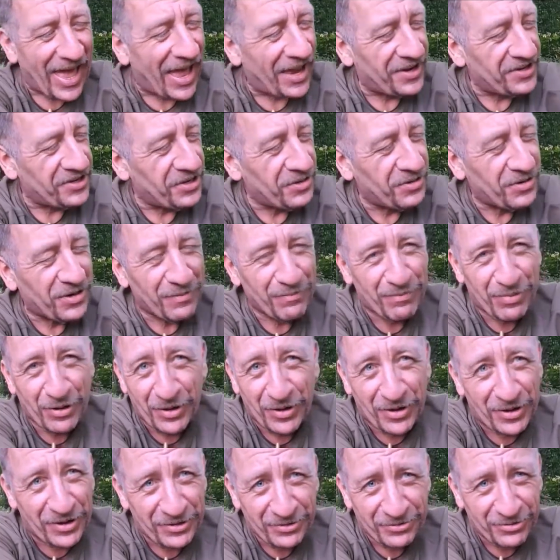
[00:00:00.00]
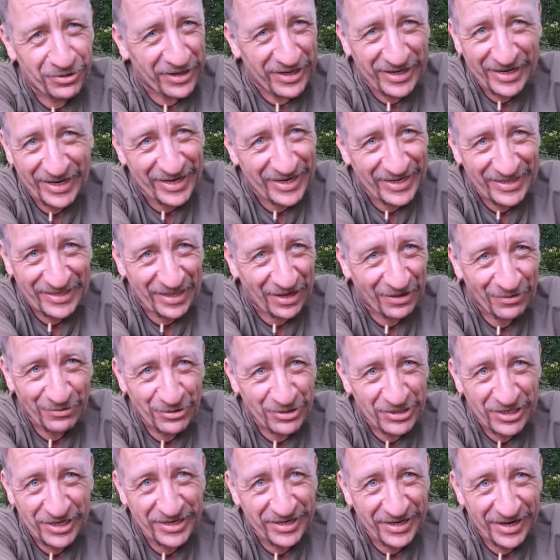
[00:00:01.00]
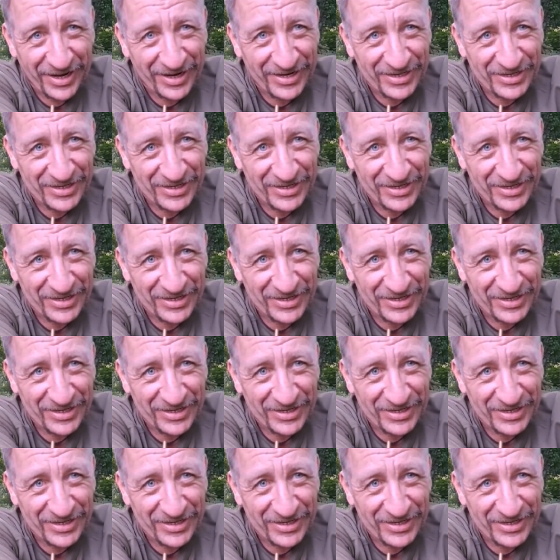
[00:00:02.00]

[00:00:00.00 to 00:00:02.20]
and you can put 100 kilos in